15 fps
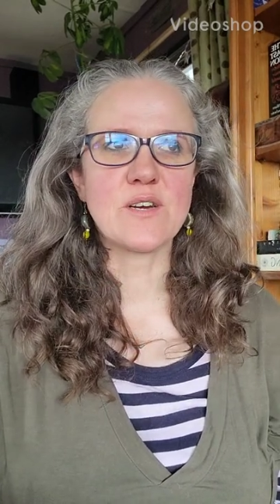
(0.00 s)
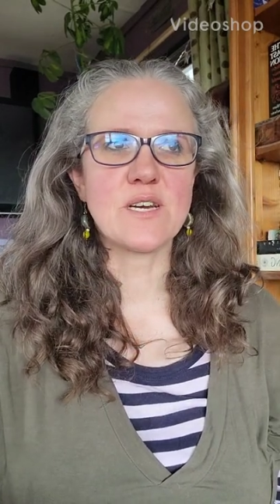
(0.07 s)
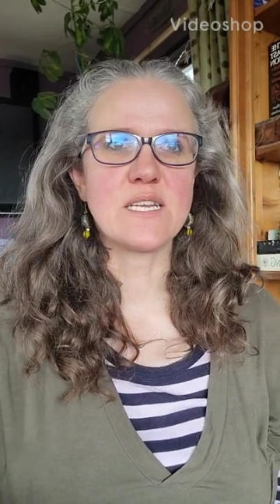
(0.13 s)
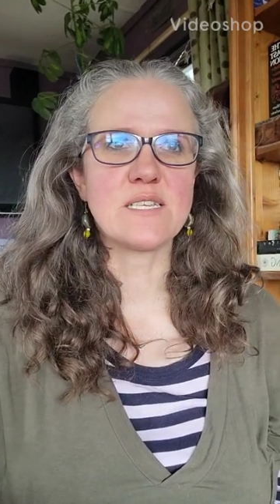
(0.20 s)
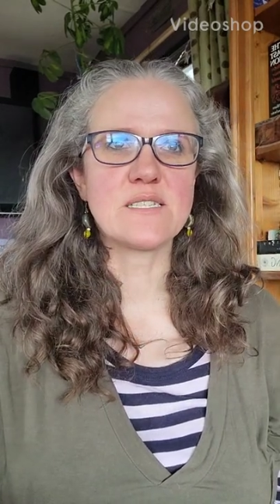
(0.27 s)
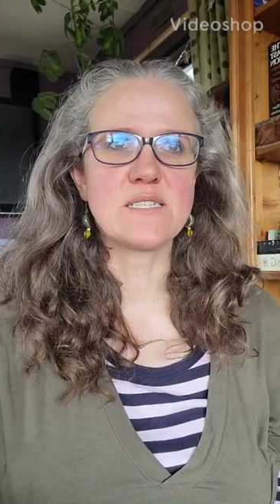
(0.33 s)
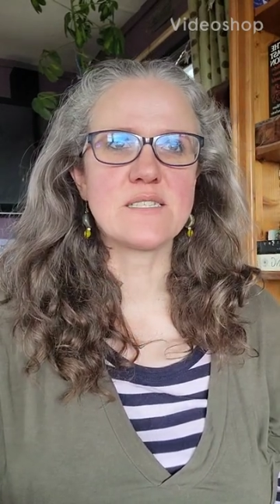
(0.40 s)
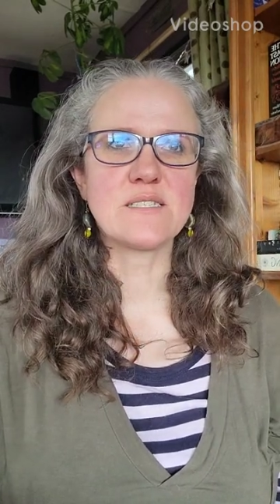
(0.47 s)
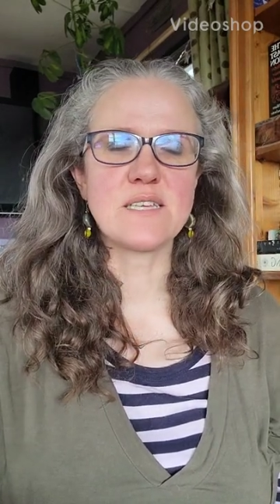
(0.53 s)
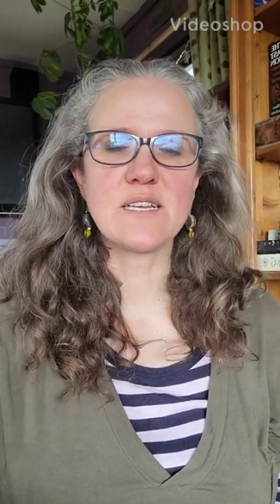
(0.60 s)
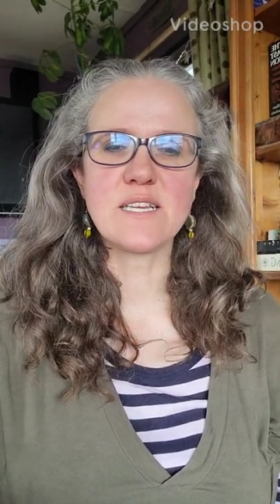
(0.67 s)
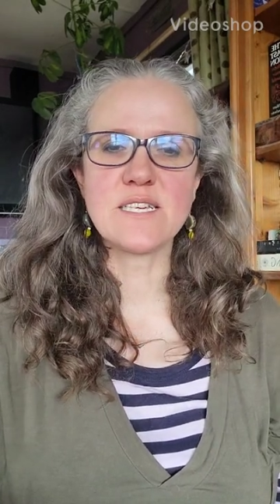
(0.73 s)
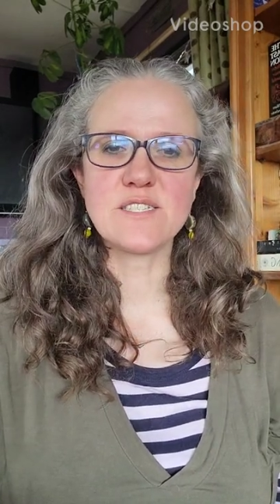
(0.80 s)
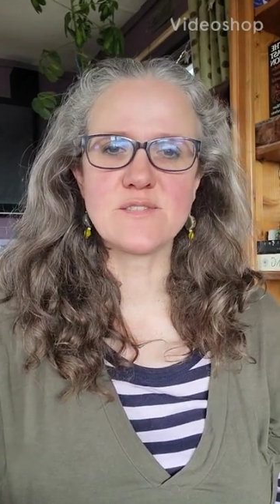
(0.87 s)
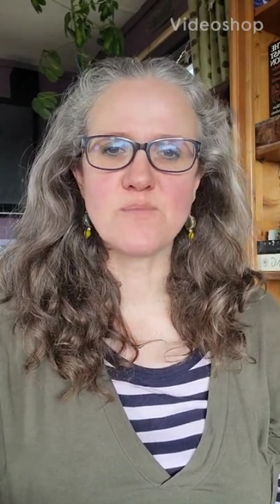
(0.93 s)
in a
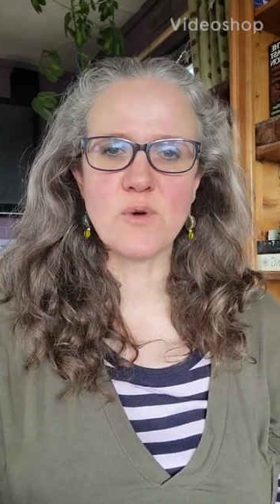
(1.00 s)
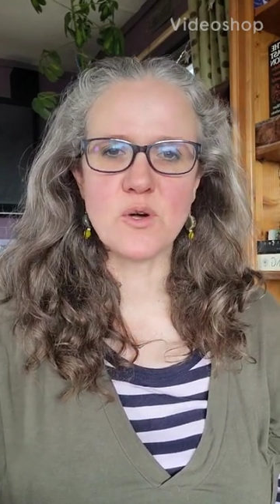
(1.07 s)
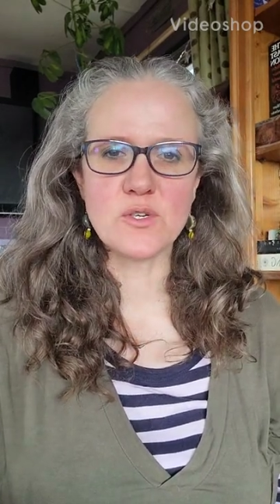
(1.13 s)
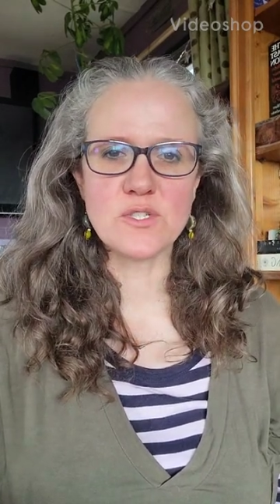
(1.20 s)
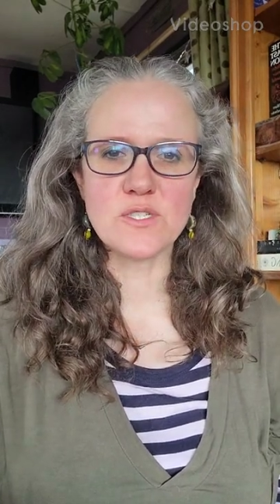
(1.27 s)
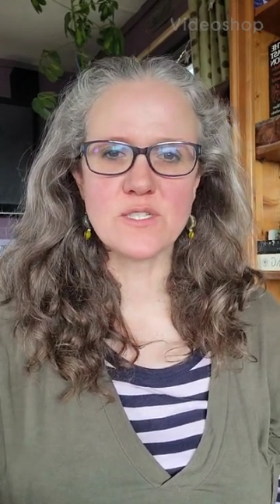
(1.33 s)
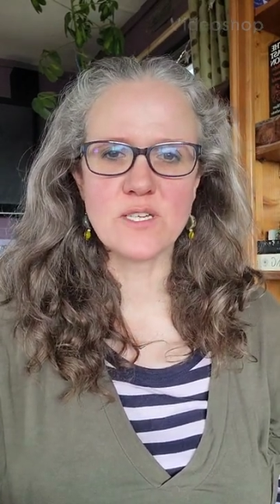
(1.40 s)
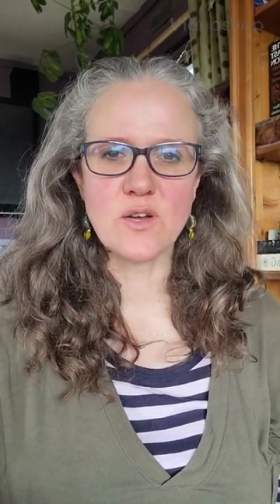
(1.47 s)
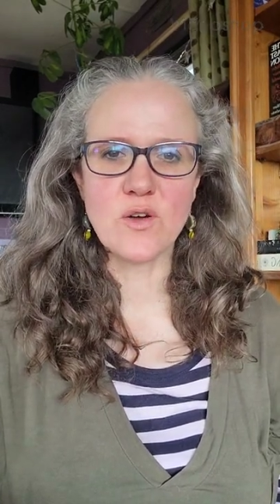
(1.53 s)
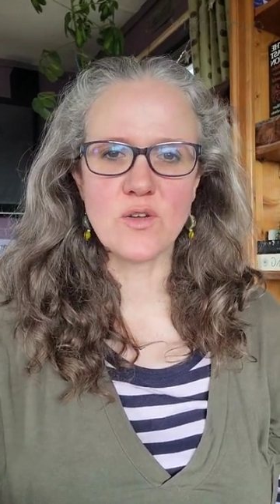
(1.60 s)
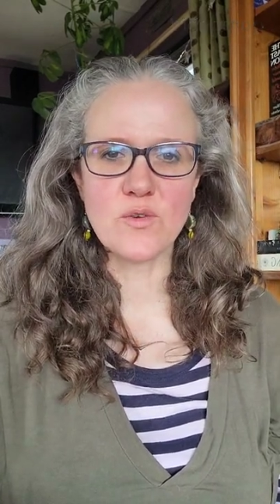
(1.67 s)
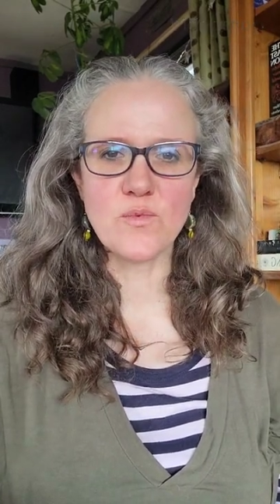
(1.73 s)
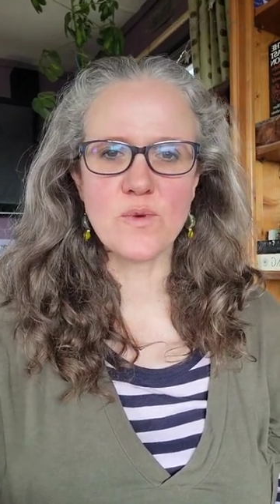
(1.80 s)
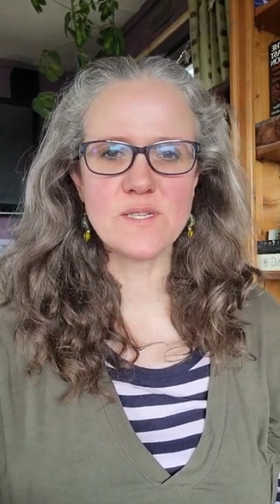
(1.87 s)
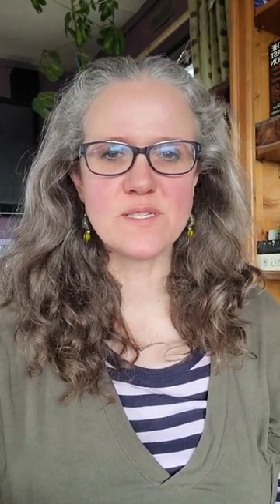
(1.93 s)
sunny spot on
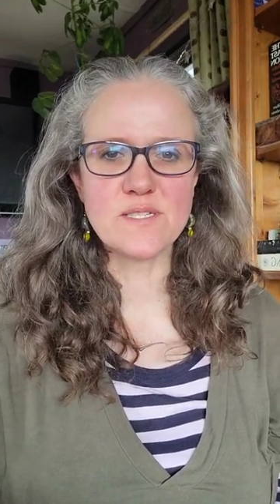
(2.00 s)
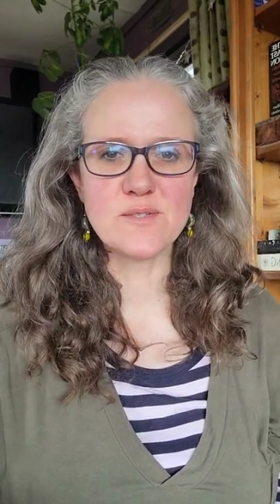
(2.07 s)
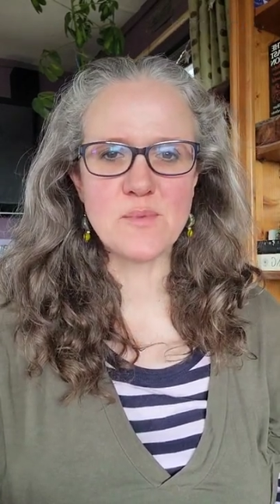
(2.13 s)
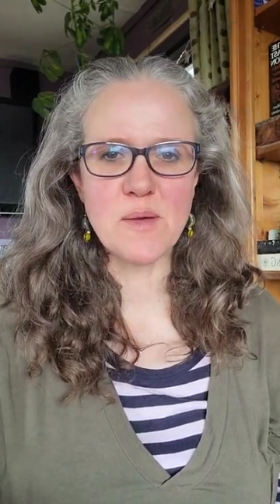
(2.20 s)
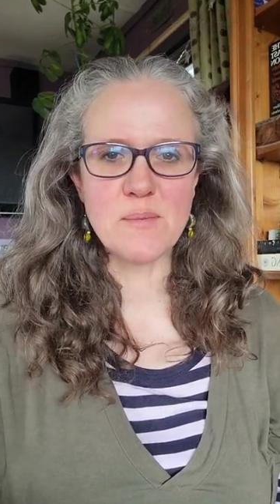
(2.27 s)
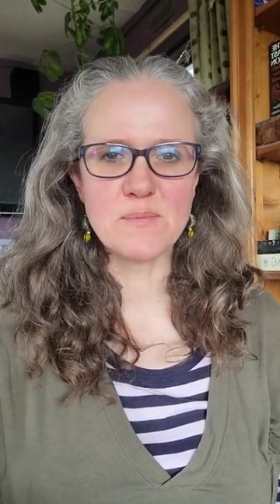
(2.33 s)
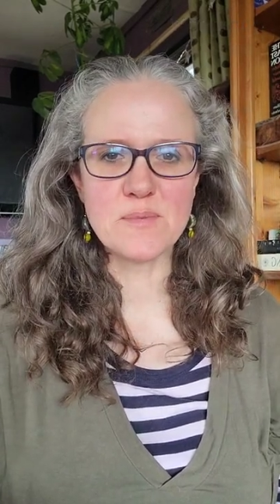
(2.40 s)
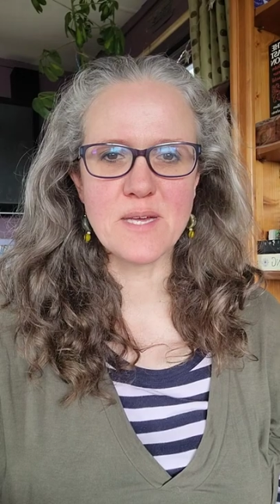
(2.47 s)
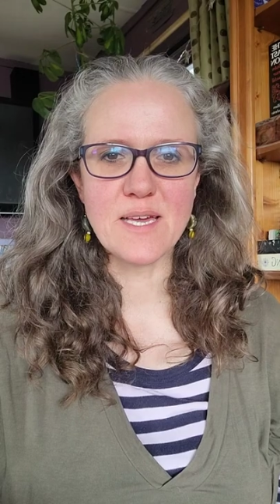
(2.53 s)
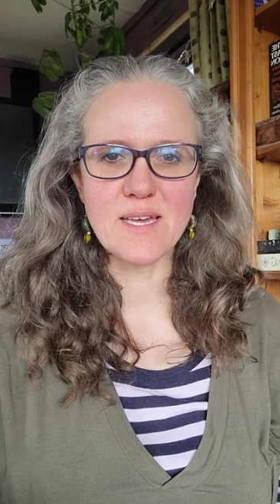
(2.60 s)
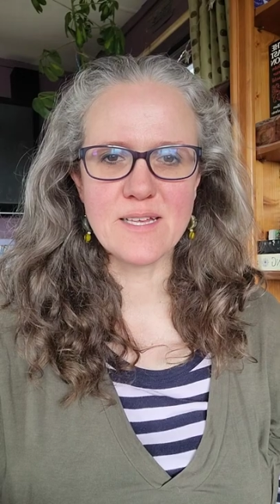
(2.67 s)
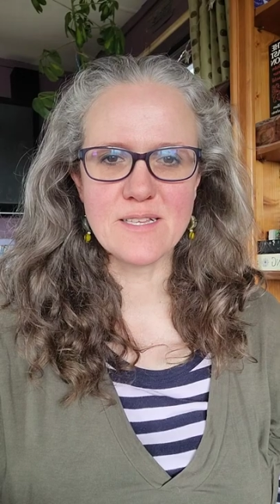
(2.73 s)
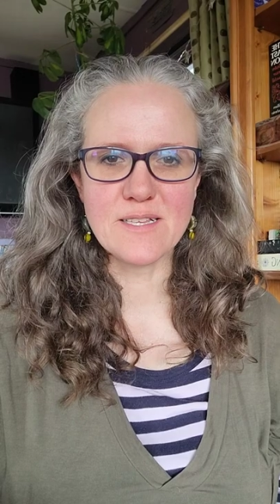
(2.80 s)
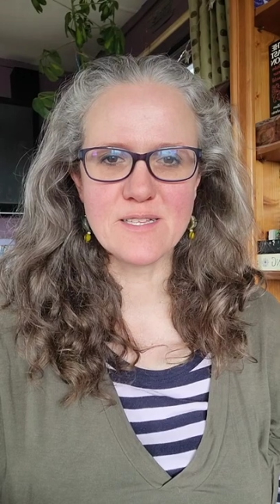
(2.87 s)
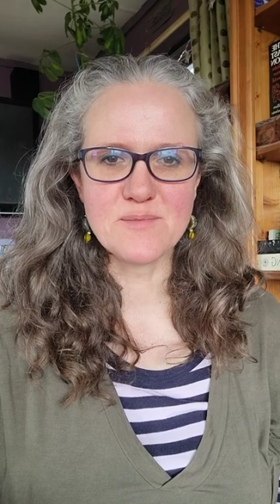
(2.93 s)
a windswept
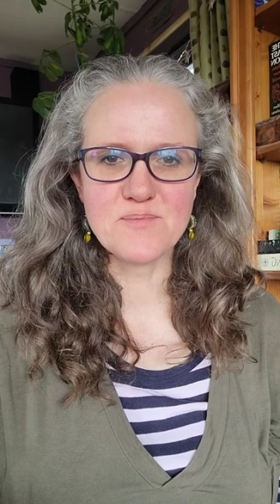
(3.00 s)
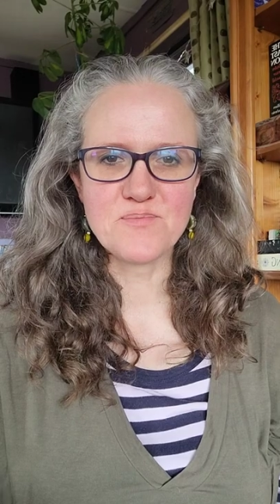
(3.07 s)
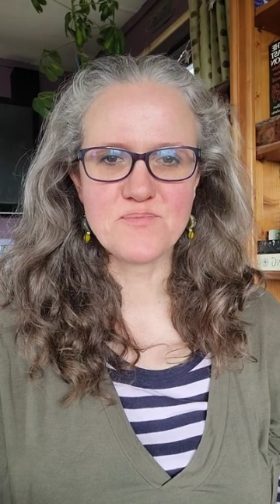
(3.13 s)
hill